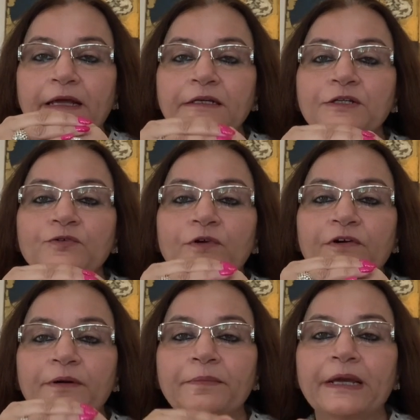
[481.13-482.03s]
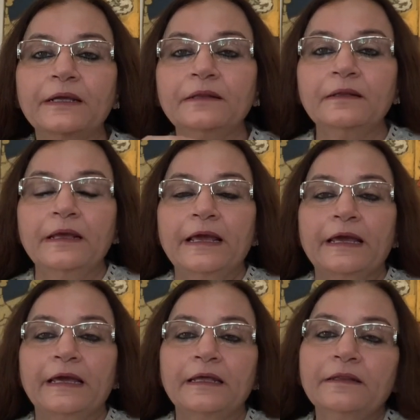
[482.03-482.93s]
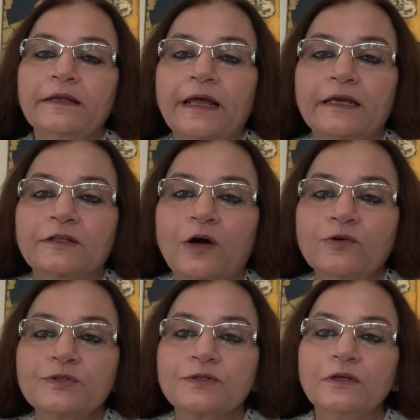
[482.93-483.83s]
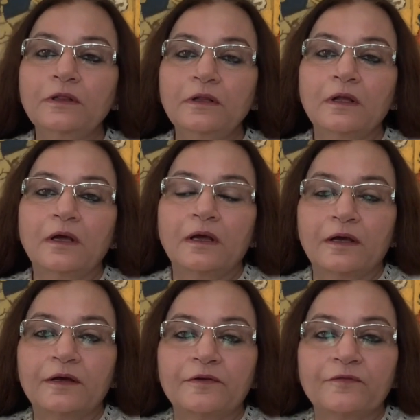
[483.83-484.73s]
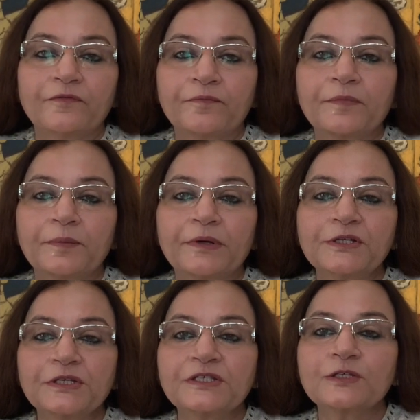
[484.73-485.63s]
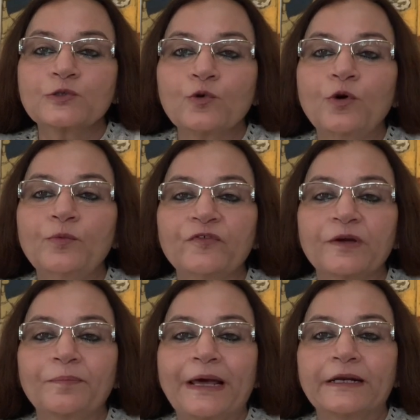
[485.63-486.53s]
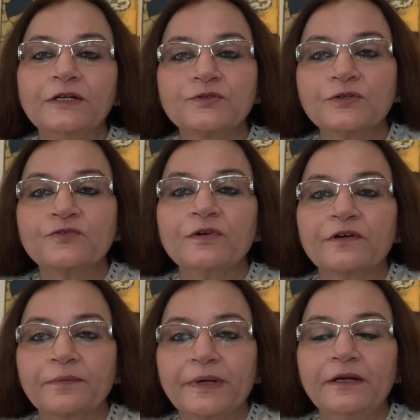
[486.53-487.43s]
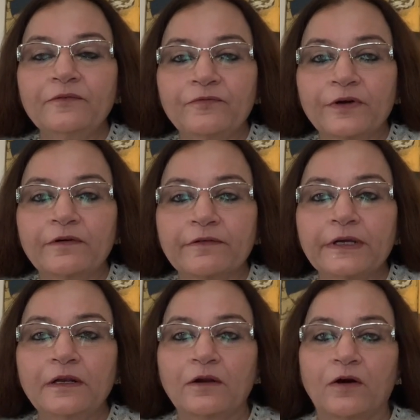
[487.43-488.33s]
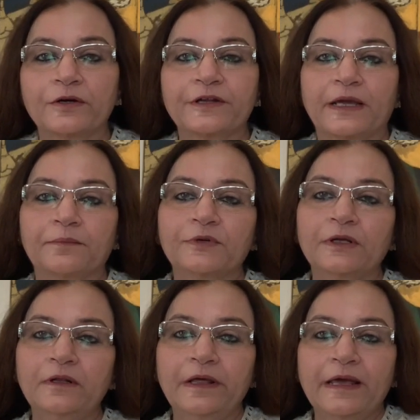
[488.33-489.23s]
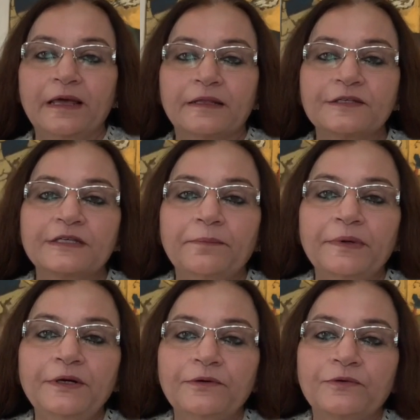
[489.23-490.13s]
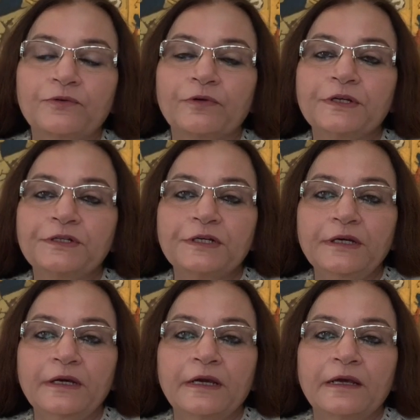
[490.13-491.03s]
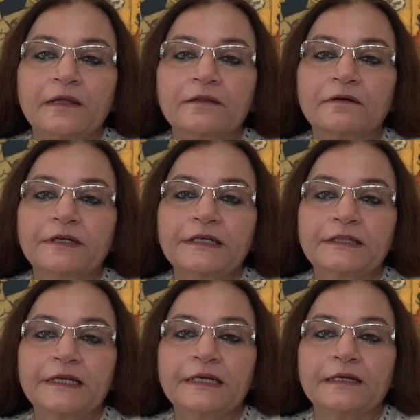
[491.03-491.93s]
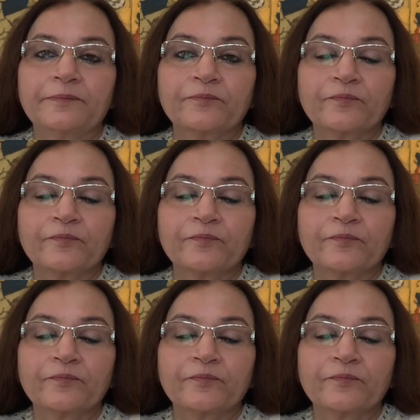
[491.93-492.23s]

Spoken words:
and it will remain in the 9th house till, because it's a slow moving planet, so it will remain for a real long time till December 2033,